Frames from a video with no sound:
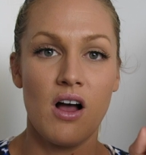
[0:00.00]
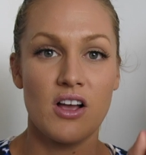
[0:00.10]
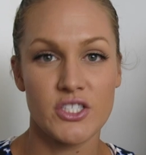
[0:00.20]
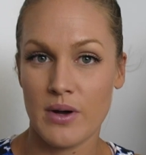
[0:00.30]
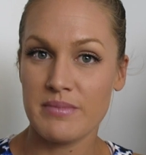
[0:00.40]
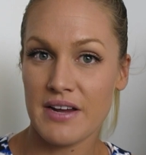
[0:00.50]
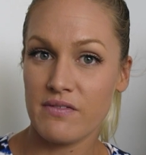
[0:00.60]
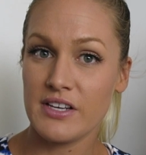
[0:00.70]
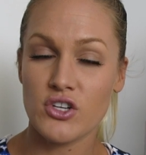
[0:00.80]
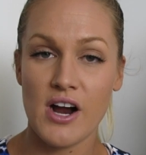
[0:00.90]
So I'm
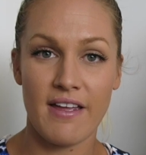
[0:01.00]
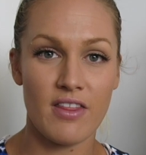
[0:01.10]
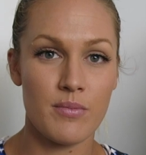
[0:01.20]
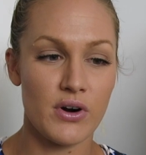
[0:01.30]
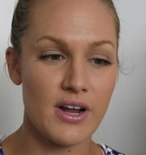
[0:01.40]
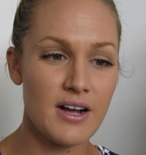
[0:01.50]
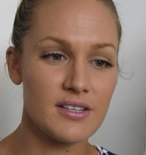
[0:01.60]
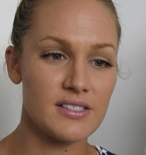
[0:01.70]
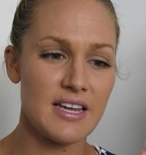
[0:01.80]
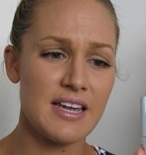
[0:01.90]
definitely trying other products.